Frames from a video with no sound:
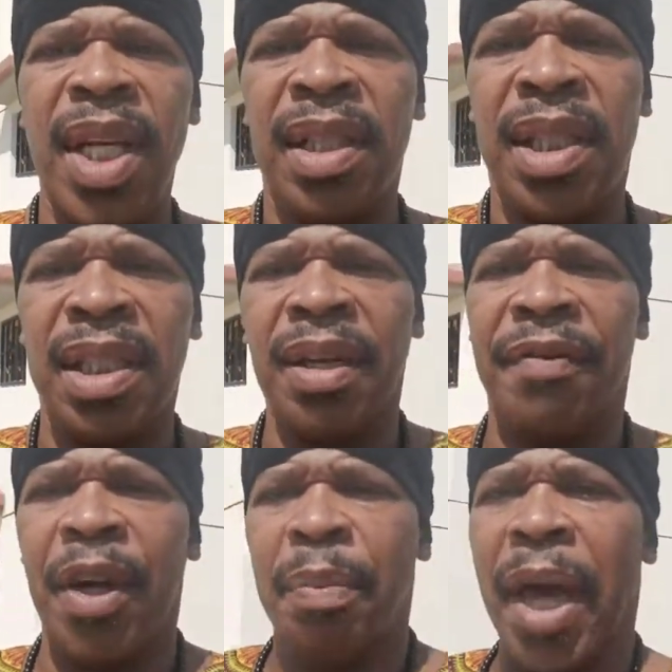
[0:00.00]
Just a
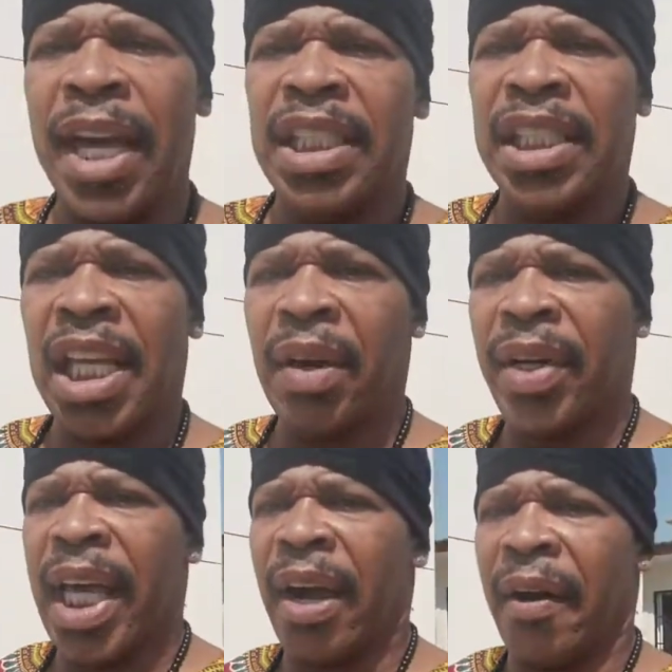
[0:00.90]
few pages here
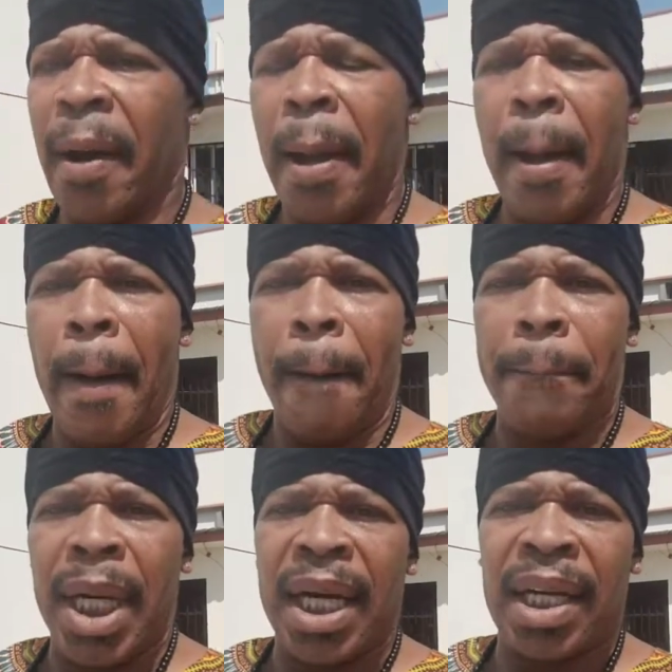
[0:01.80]
and there.
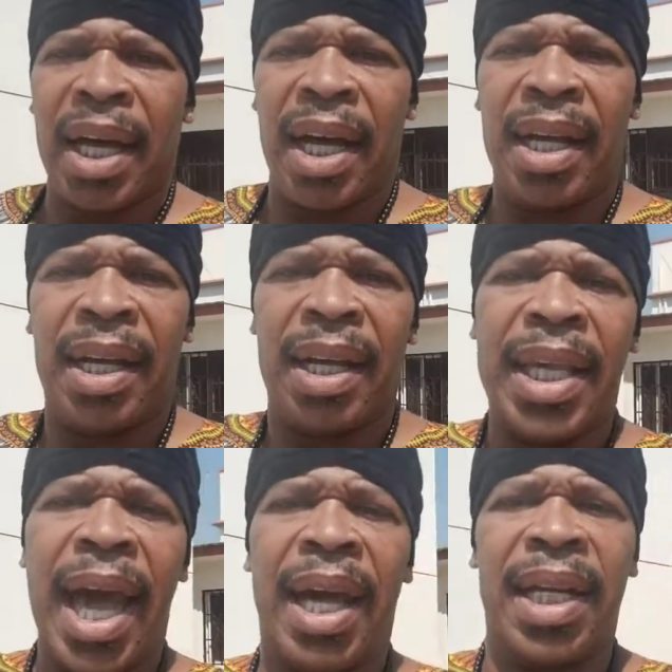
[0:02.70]
But
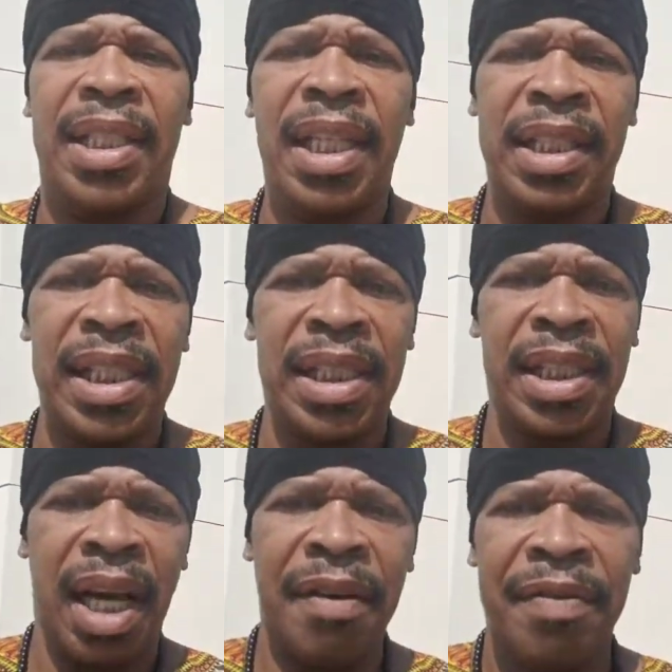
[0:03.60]
they took this
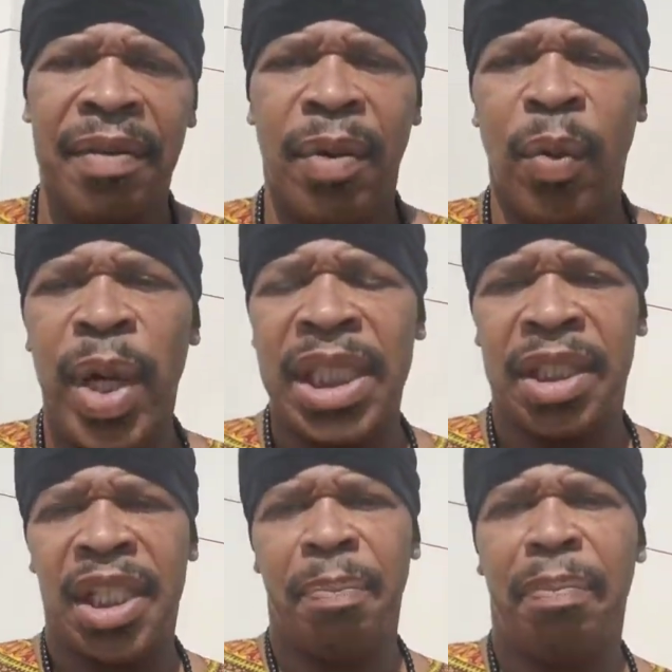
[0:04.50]
stuff,
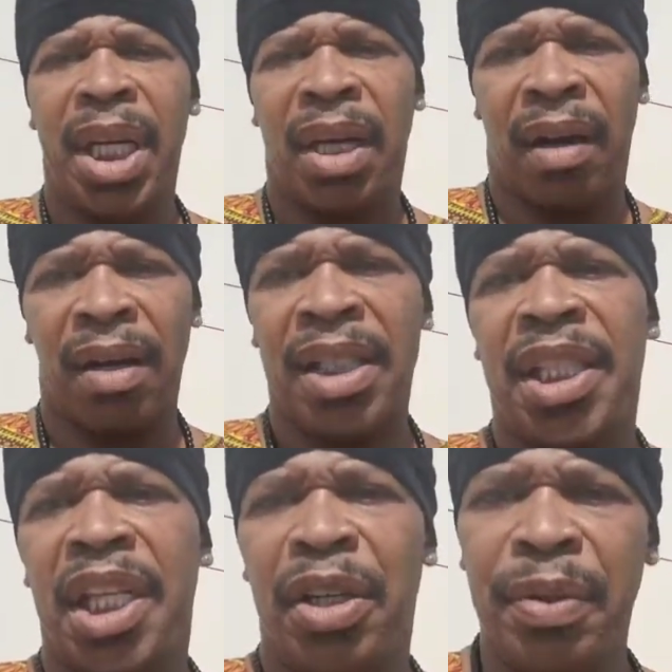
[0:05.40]
which belongs
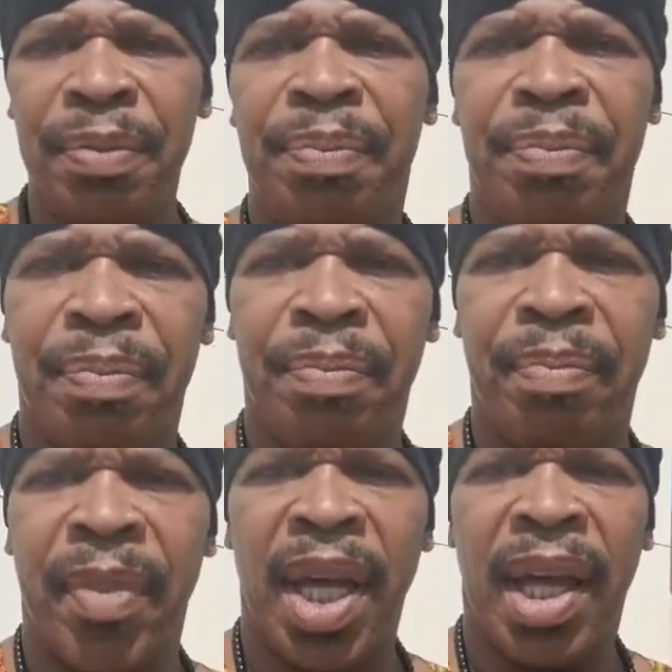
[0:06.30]
to you,
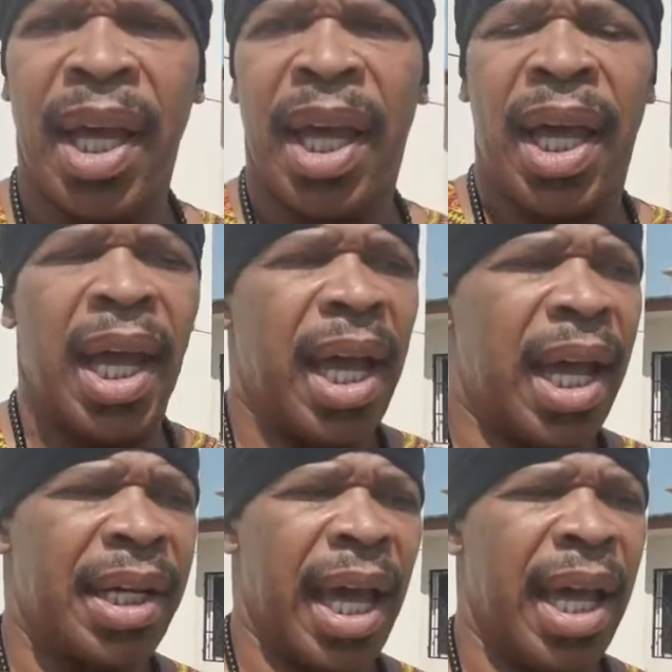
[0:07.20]

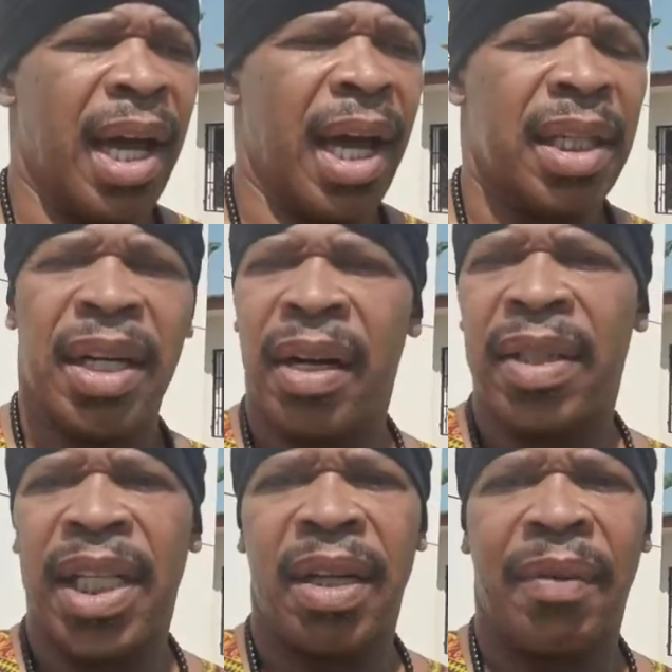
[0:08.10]
and they
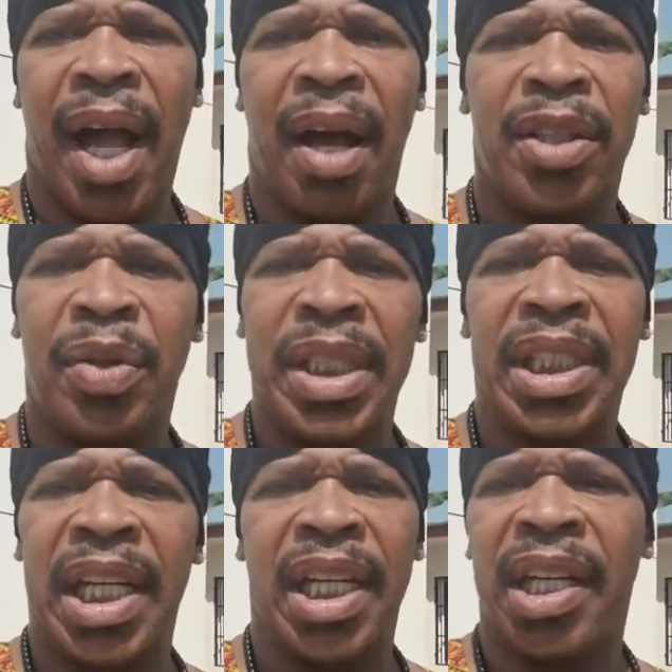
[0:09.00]
turned it around,
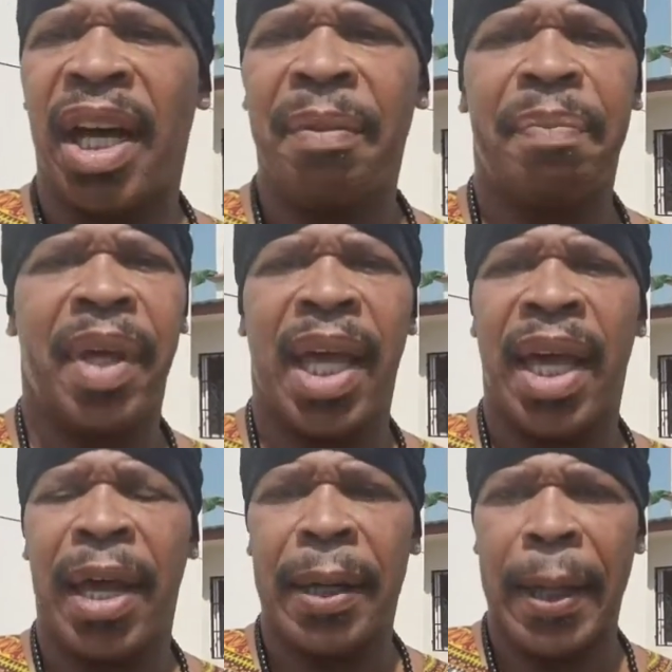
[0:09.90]
twisted it up,
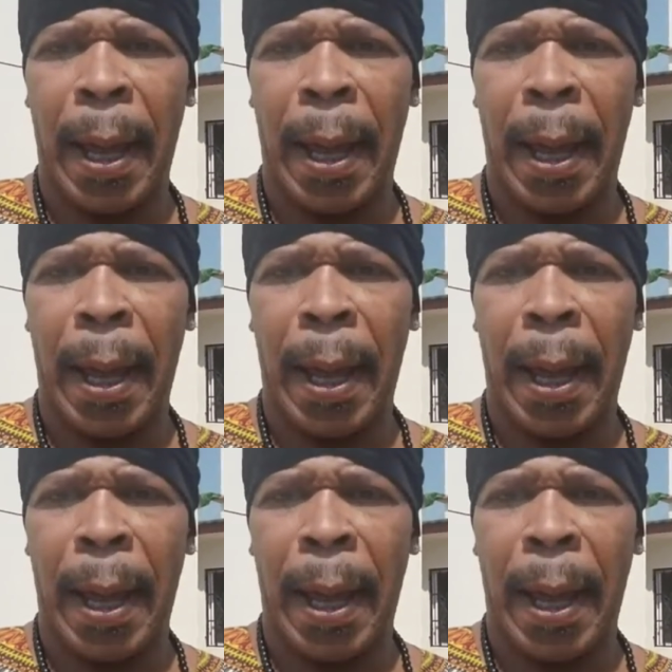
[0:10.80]
and